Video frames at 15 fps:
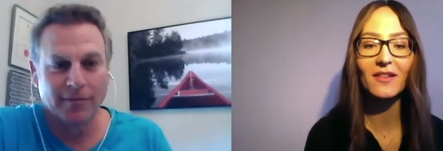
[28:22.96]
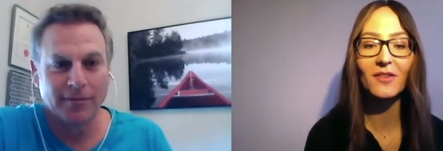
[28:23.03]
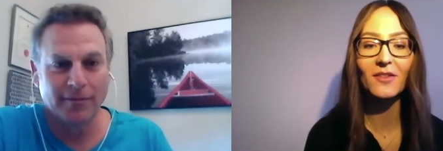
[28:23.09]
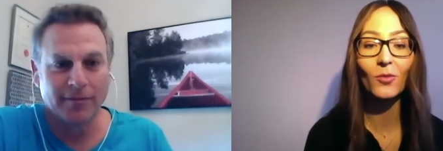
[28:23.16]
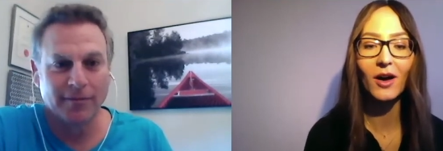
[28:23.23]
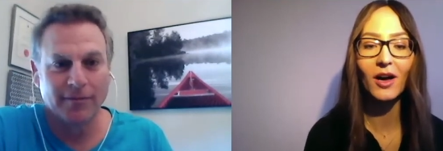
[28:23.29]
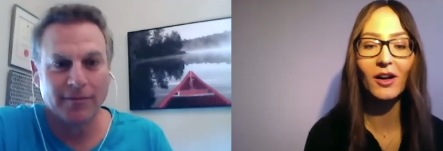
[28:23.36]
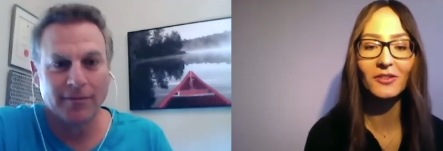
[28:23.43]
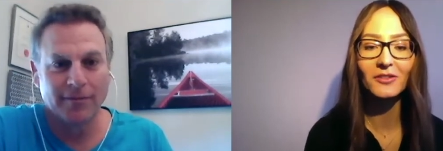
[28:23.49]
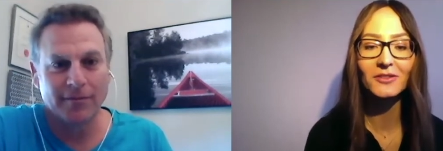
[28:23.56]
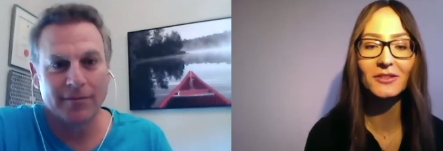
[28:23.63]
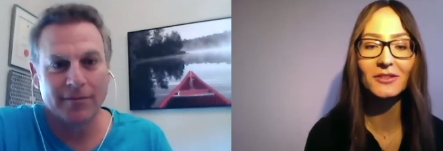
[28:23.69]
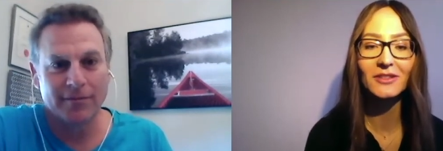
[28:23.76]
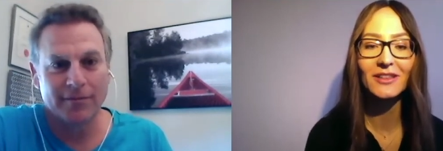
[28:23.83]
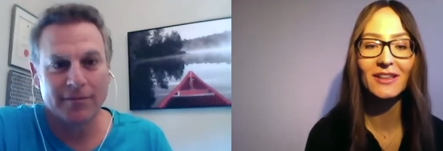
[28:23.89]
Speaker 1: a wall,
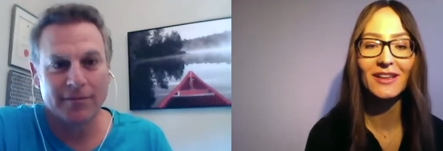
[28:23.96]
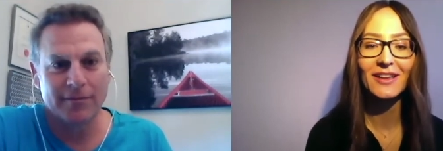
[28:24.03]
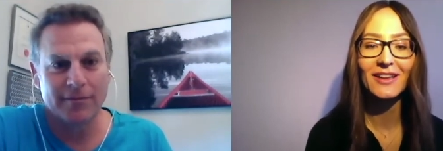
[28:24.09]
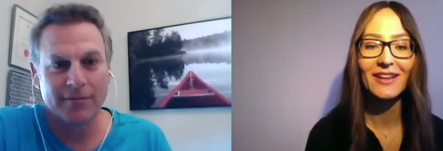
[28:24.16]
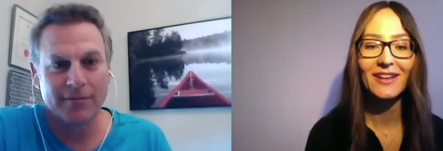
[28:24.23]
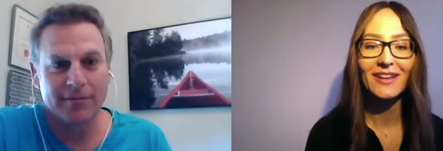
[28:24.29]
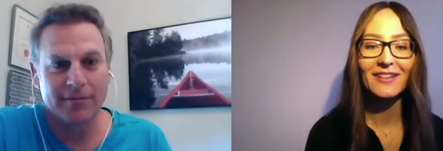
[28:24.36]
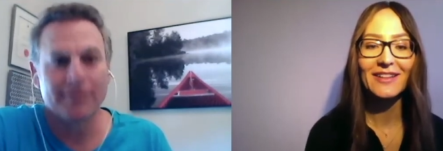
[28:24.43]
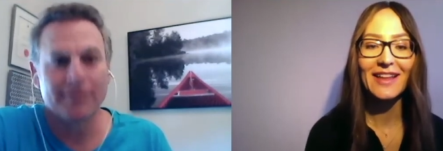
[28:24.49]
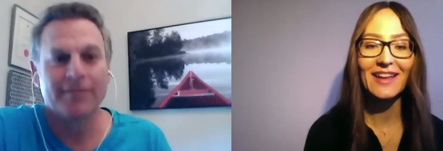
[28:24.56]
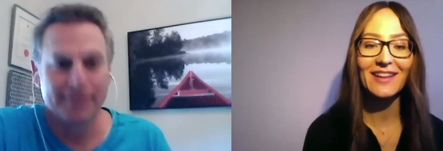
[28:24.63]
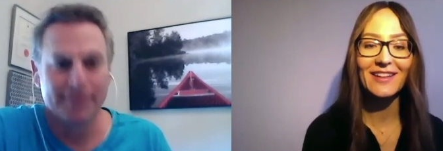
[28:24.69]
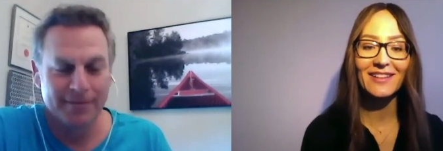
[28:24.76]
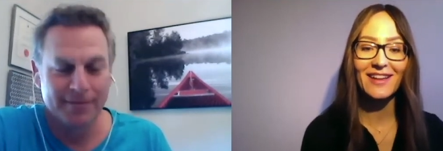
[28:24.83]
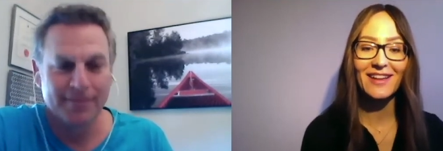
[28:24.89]

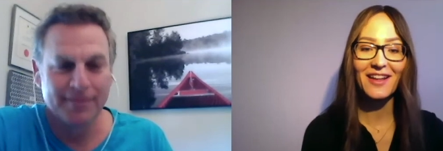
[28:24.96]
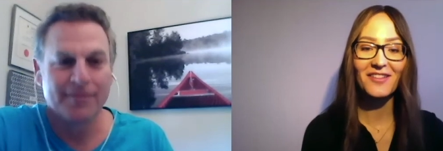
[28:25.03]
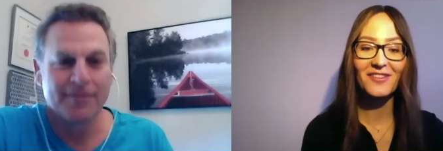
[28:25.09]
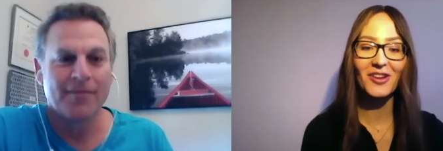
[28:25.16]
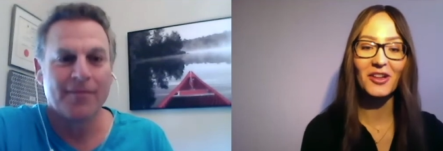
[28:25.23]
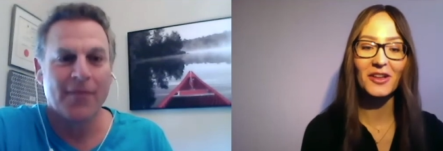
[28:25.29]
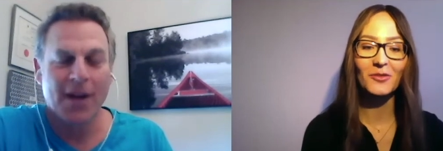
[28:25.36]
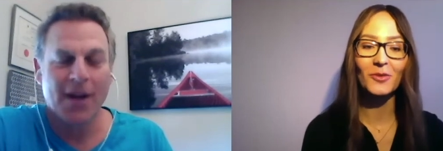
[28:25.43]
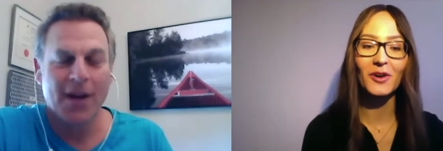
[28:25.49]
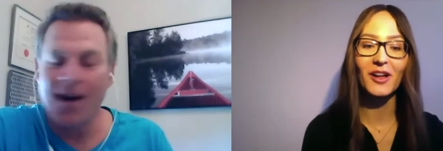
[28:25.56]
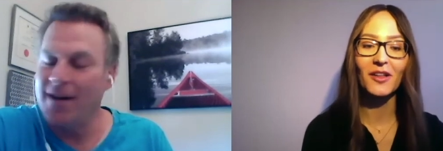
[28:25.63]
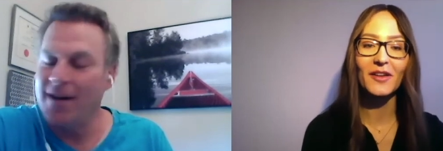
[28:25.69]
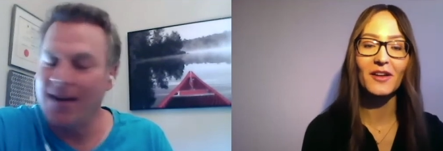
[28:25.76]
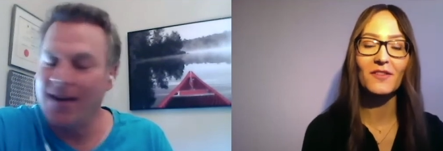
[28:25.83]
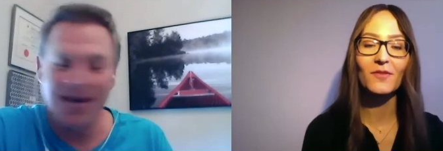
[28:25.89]
like a solid Got wall.
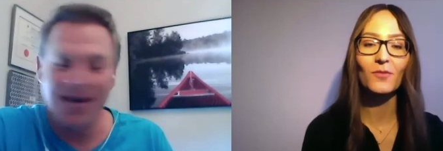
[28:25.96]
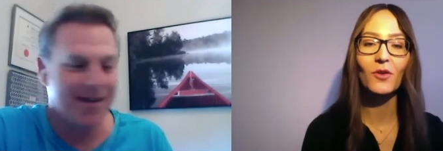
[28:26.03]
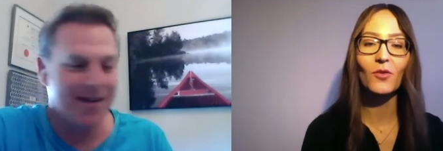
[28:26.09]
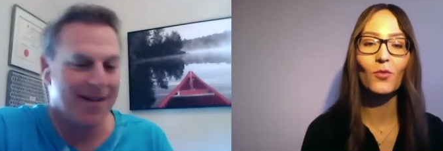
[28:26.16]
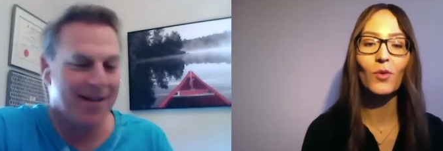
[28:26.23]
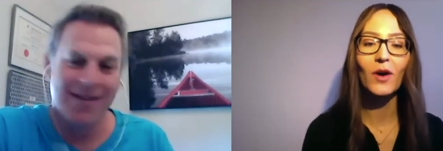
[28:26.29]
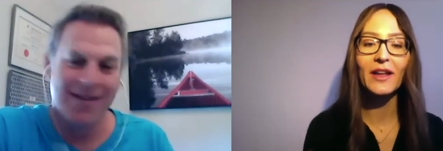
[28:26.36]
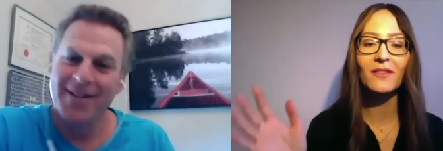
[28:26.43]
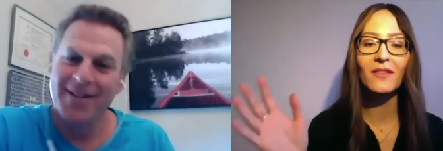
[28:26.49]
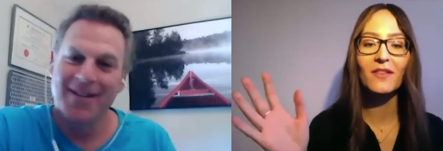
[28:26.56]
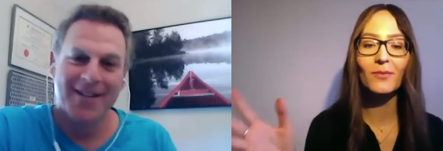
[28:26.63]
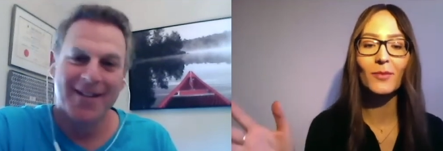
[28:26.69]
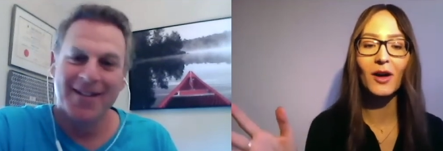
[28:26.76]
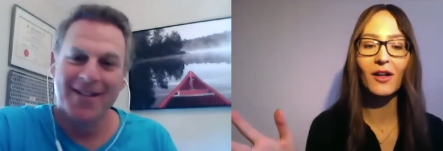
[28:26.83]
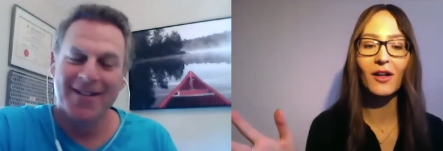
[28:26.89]
That. One
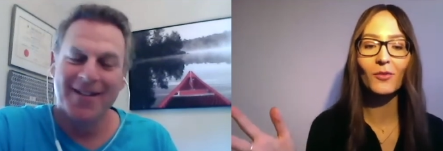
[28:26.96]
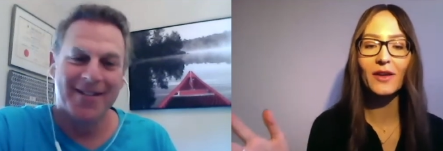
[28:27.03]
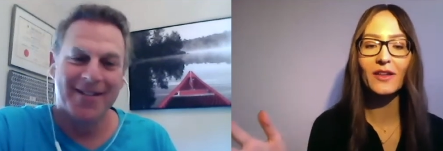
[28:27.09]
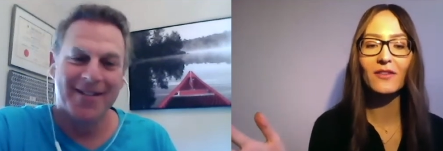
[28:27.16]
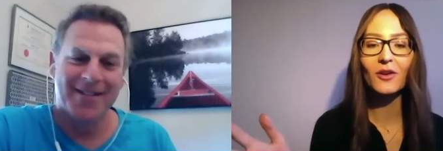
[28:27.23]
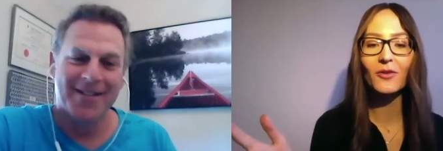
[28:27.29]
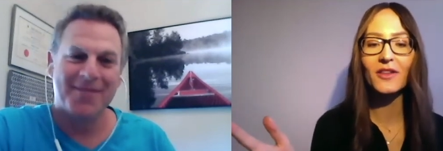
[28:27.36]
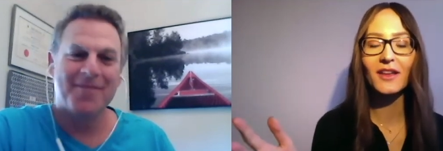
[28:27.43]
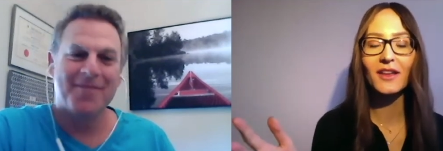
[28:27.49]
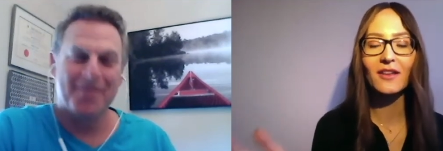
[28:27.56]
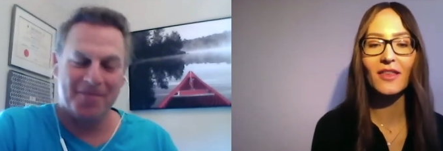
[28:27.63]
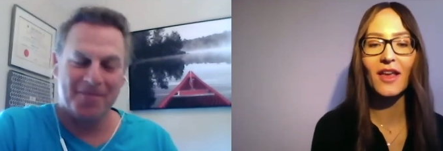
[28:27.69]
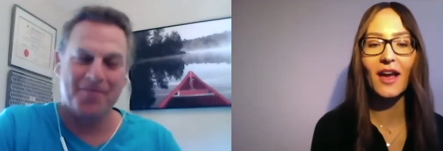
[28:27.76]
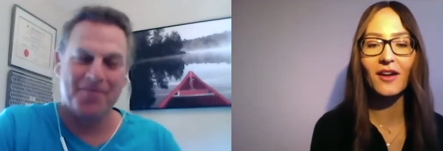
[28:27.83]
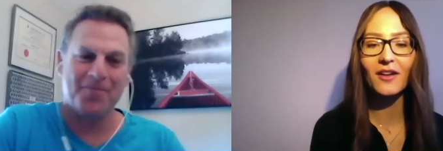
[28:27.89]
small window in the
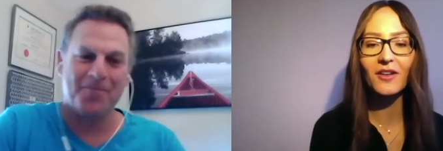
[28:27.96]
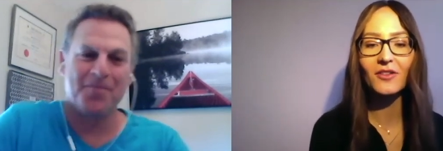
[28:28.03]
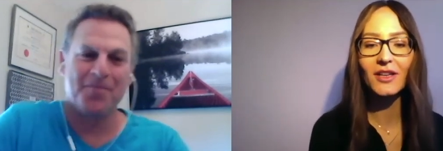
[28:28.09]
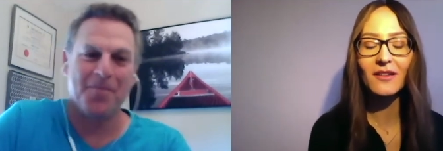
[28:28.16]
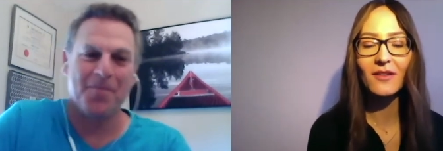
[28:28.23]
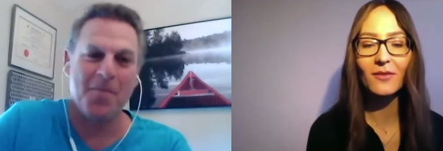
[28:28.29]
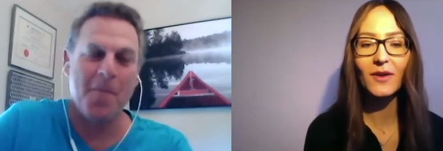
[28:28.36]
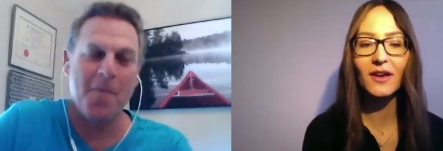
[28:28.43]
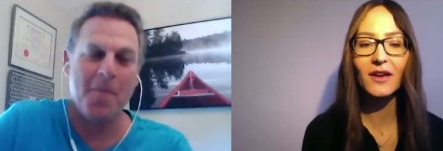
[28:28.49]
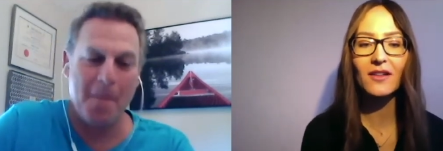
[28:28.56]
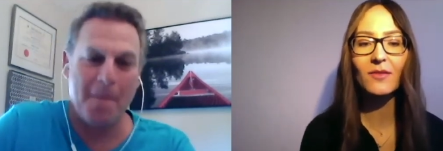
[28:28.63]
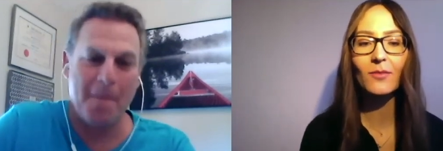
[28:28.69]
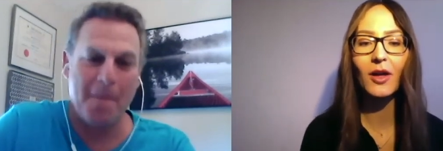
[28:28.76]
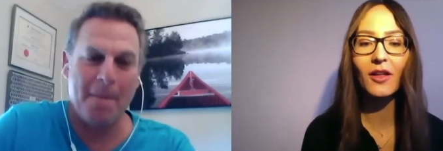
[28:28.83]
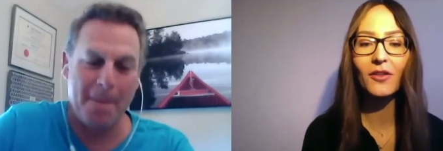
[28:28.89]
entire unit. It's a very
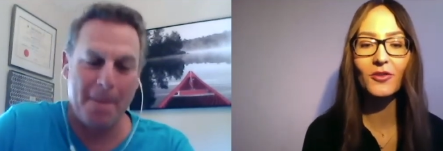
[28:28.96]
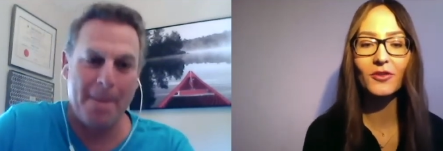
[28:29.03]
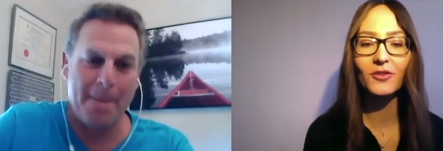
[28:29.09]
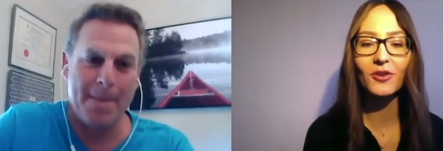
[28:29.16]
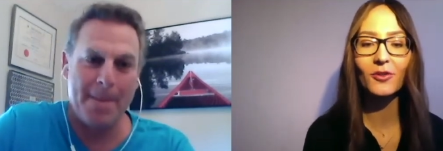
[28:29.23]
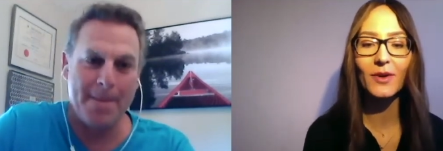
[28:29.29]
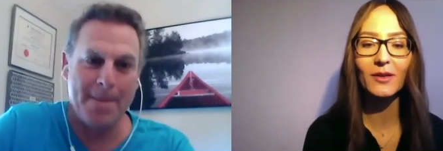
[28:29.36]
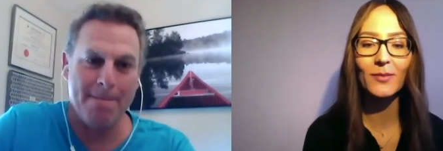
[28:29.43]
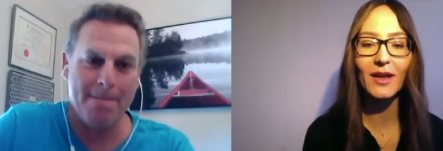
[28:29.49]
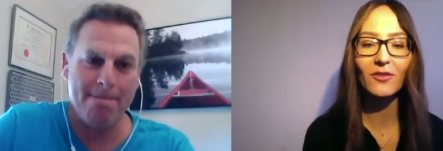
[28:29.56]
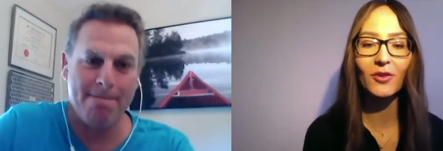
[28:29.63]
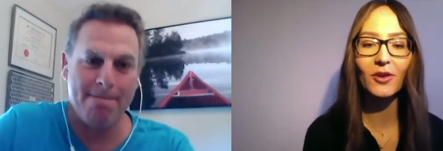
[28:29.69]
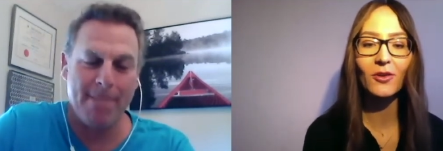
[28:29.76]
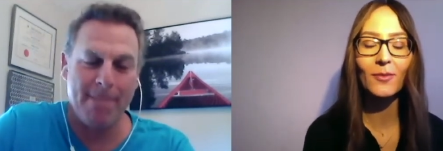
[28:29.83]
small junior one bedroom